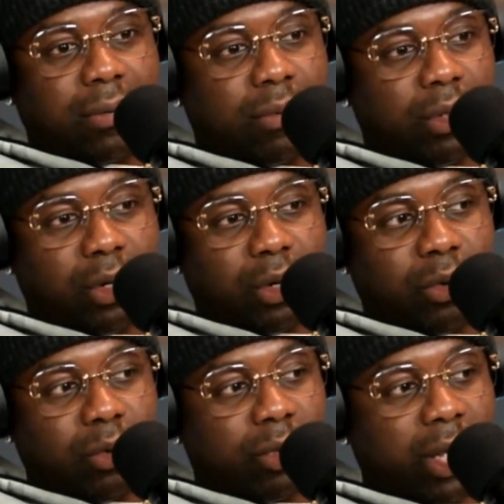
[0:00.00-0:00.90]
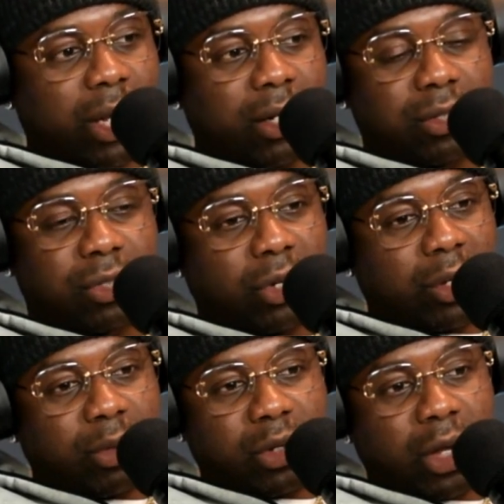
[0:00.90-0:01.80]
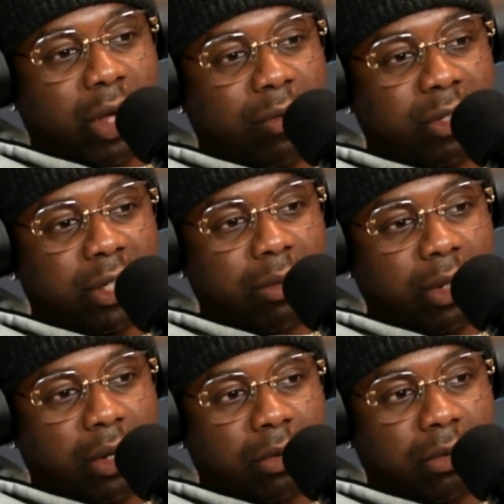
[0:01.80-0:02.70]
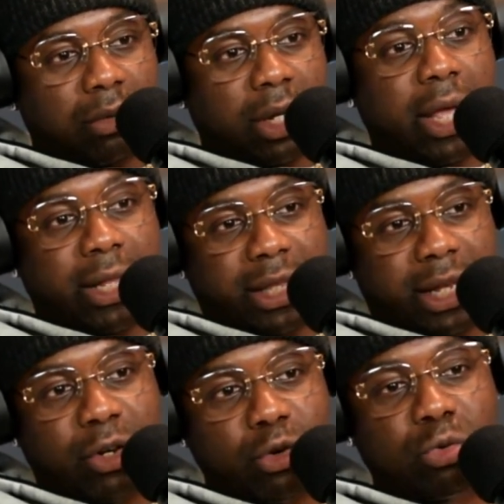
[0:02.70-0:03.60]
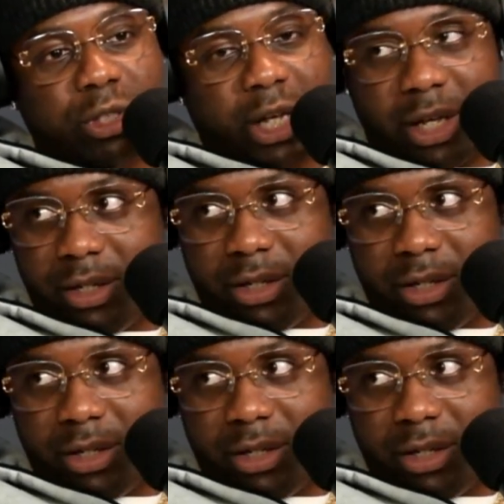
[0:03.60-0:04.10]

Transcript: yelling and screaming, you ain't going to have a team long at that new stage.